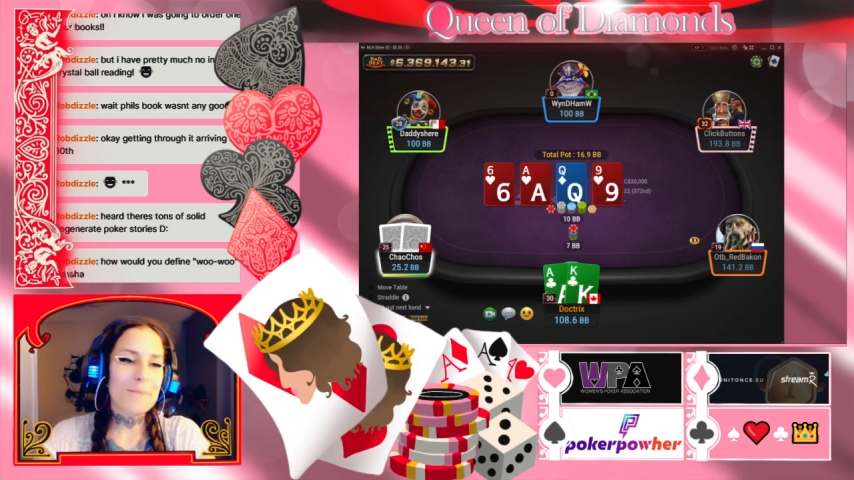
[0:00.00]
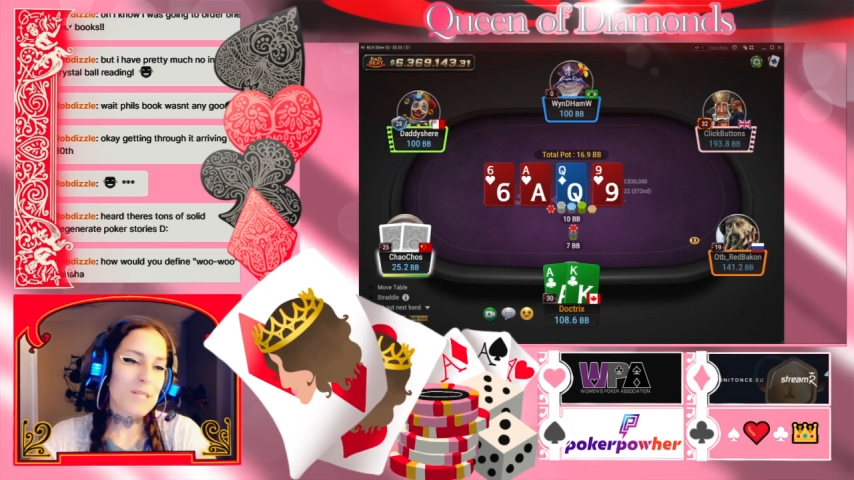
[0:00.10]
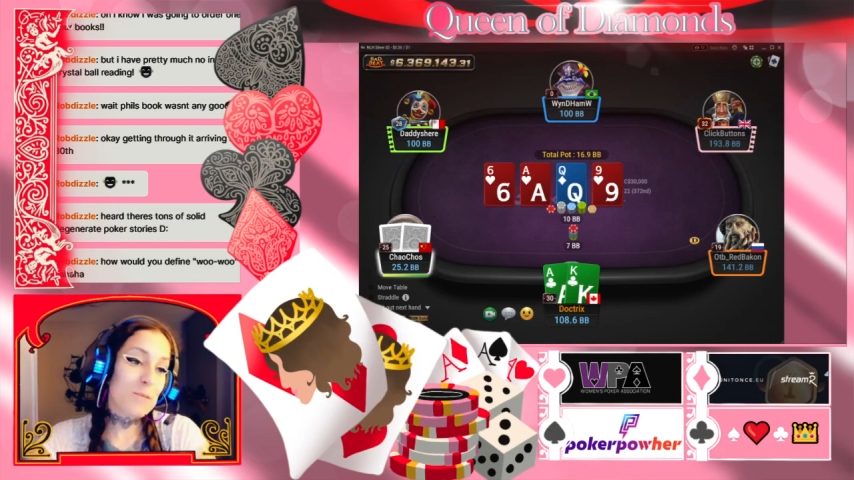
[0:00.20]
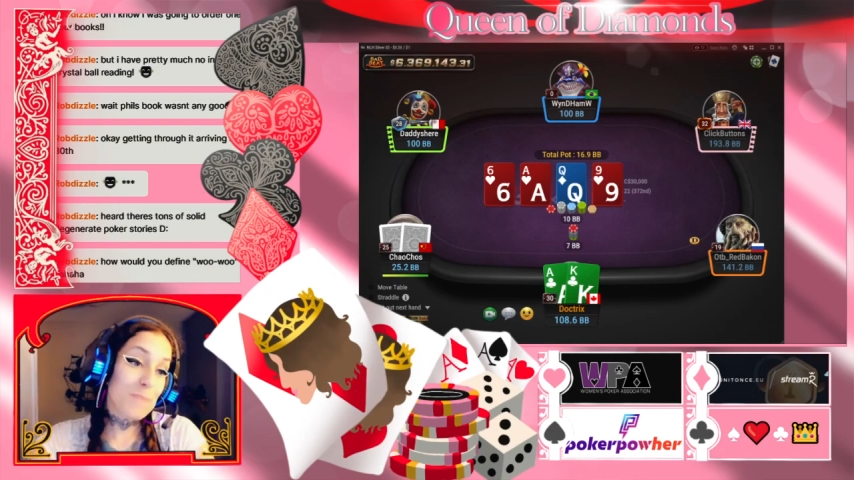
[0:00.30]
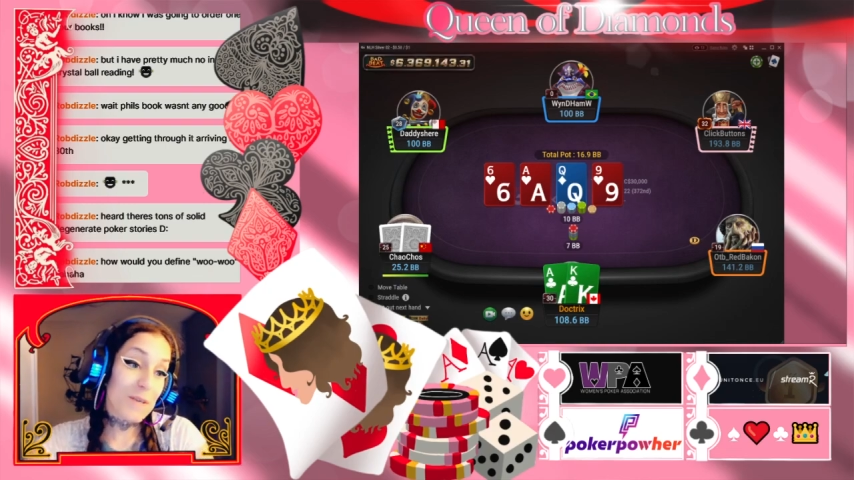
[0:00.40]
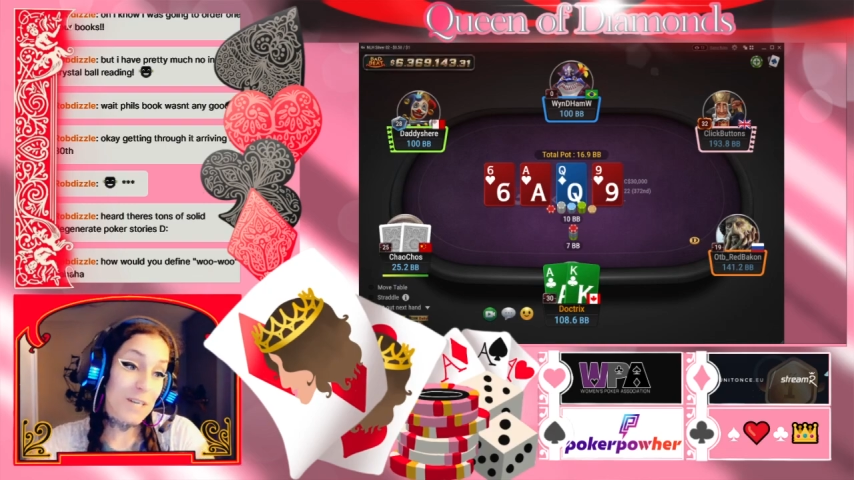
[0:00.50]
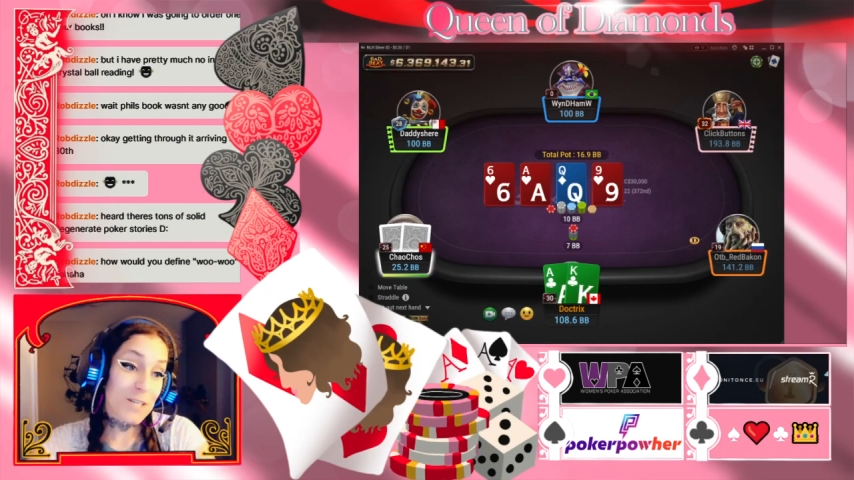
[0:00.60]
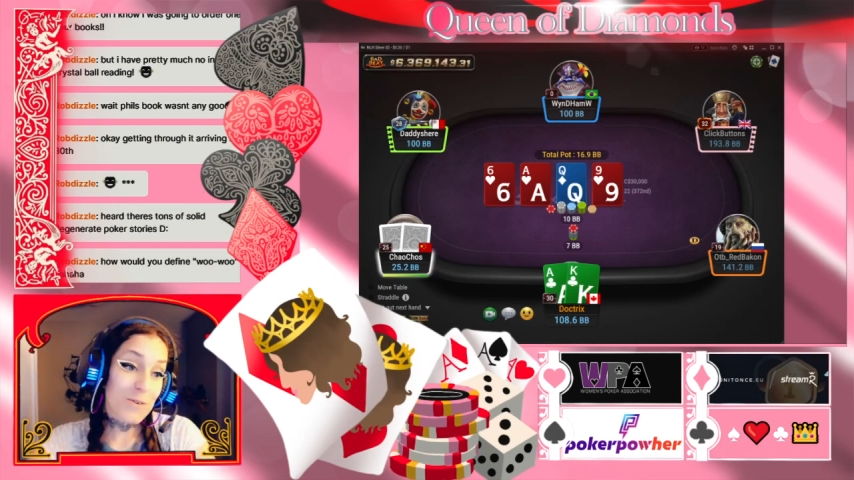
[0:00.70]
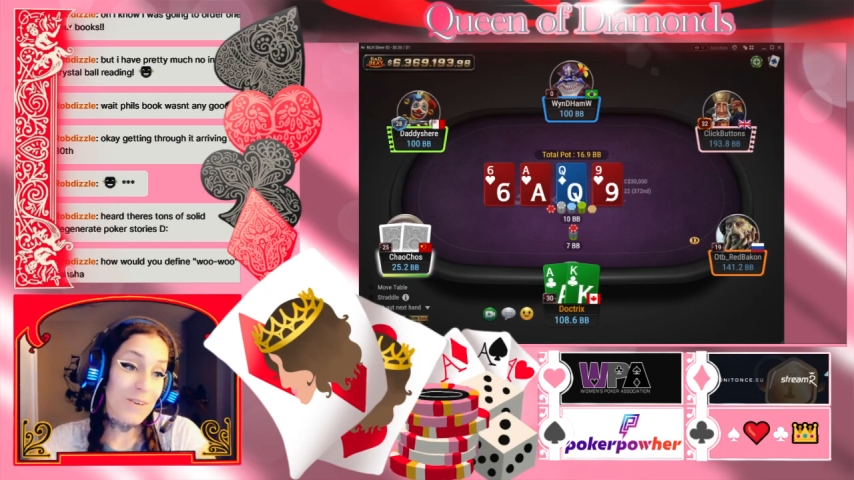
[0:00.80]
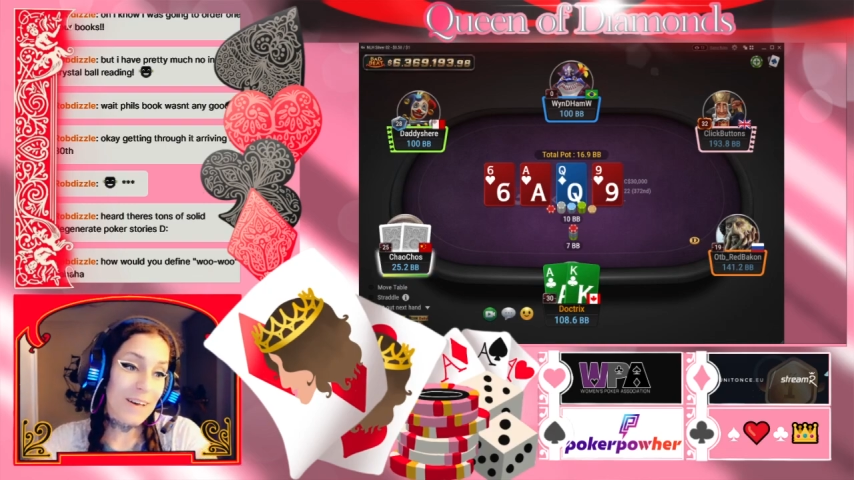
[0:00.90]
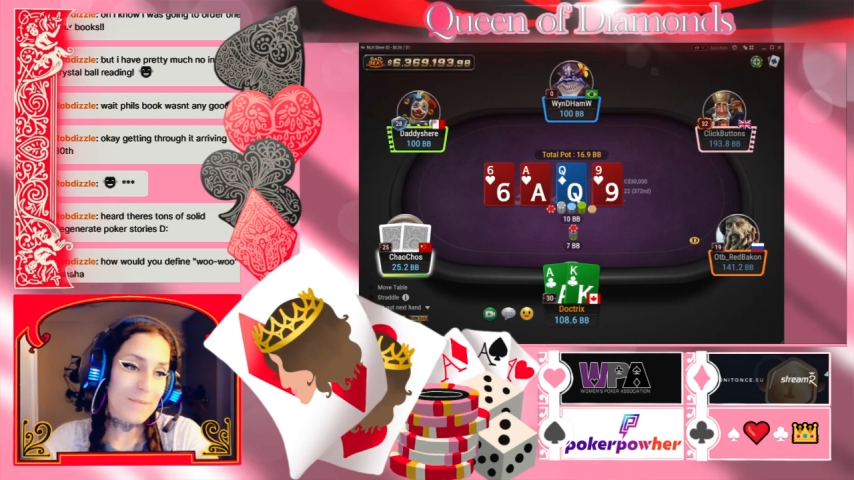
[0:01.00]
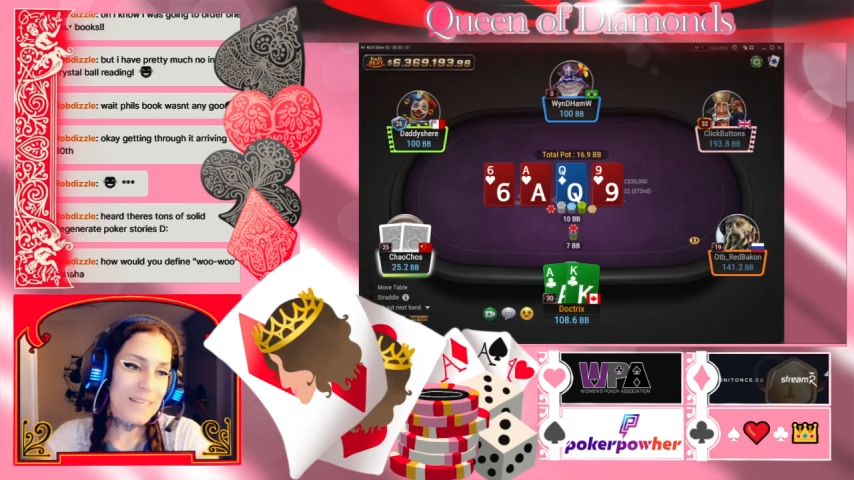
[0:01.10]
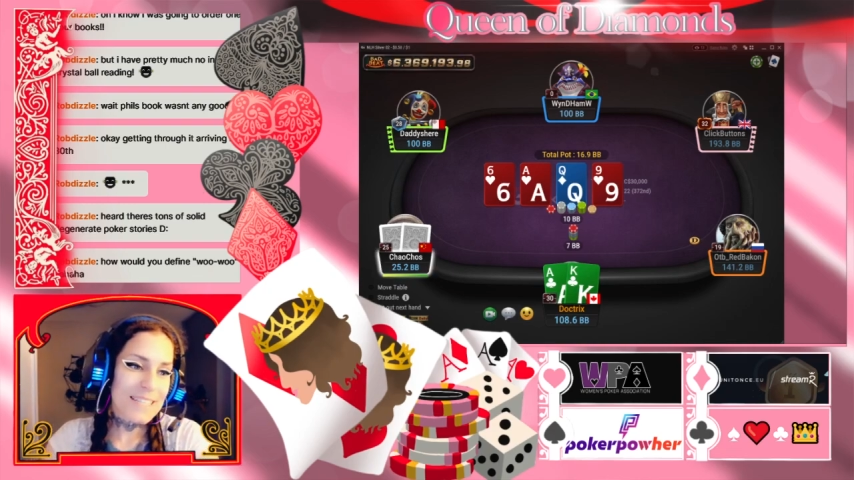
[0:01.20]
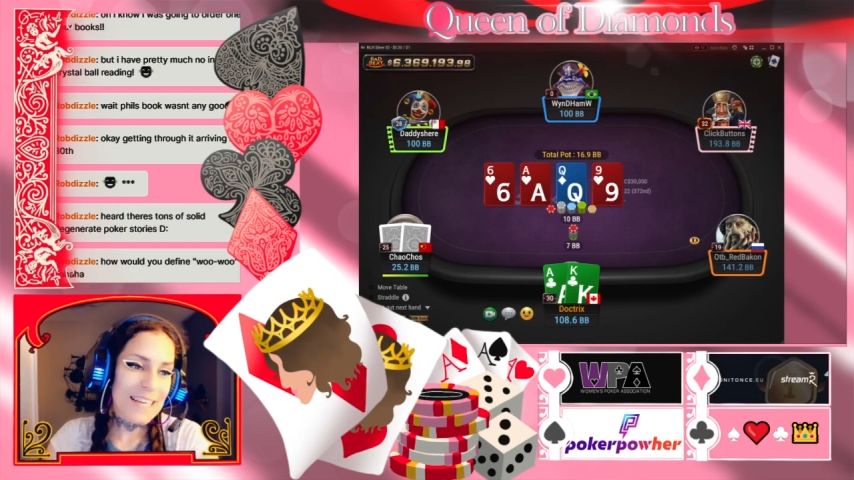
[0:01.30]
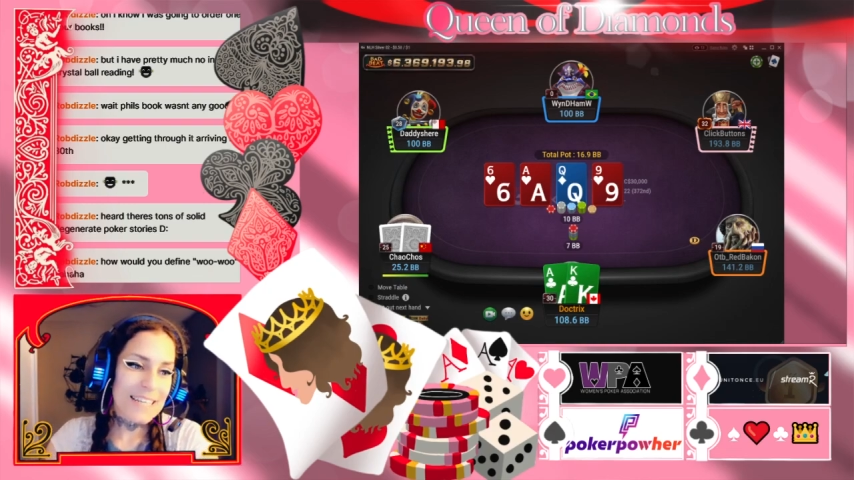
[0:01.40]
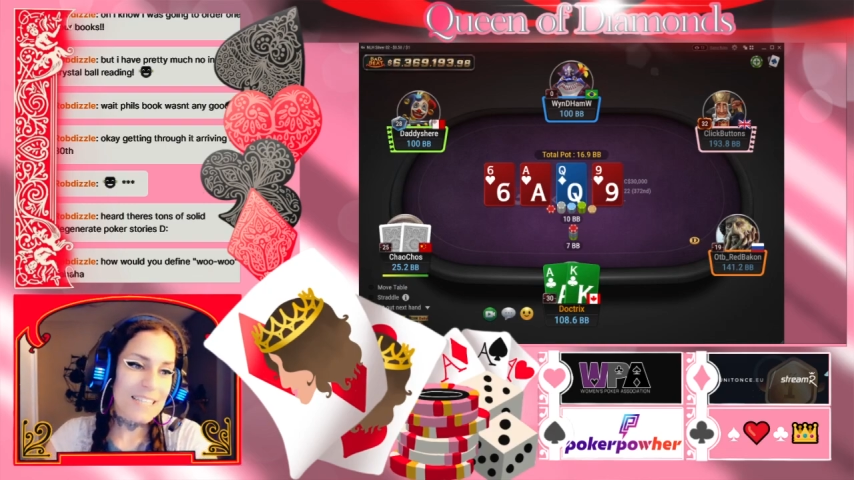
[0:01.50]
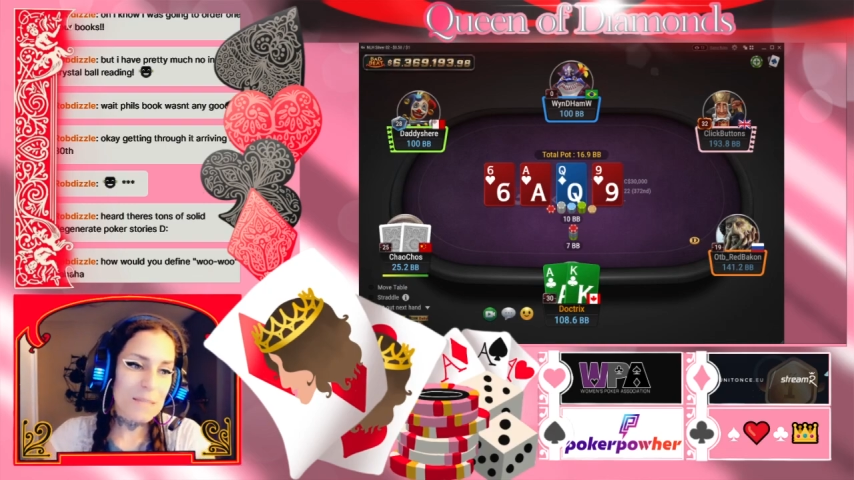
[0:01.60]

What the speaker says: Spiritual. I'm going to say